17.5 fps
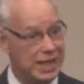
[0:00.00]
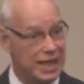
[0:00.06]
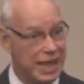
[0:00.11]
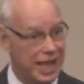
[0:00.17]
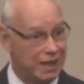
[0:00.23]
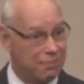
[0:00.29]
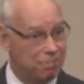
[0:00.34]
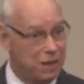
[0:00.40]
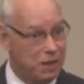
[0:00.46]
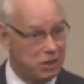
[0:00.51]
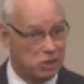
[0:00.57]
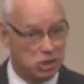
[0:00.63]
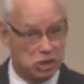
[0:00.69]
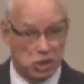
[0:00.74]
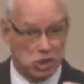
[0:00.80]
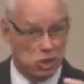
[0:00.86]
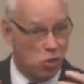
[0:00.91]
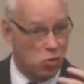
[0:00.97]
had been
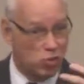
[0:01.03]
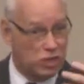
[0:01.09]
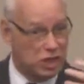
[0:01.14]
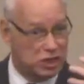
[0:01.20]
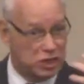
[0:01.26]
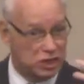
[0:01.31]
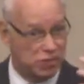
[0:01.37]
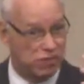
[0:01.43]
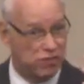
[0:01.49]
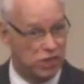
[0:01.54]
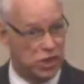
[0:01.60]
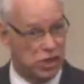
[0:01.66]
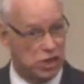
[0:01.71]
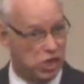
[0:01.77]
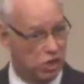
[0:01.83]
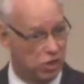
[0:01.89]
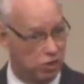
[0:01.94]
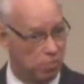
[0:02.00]
so
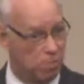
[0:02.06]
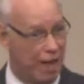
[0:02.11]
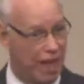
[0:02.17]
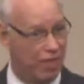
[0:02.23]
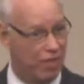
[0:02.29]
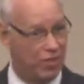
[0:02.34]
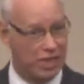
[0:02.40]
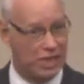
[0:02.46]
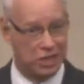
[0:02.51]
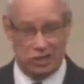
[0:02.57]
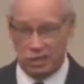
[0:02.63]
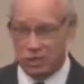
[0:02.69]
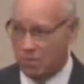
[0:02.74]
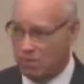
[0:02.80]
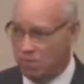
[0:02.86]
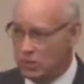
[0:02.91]
disfigured by these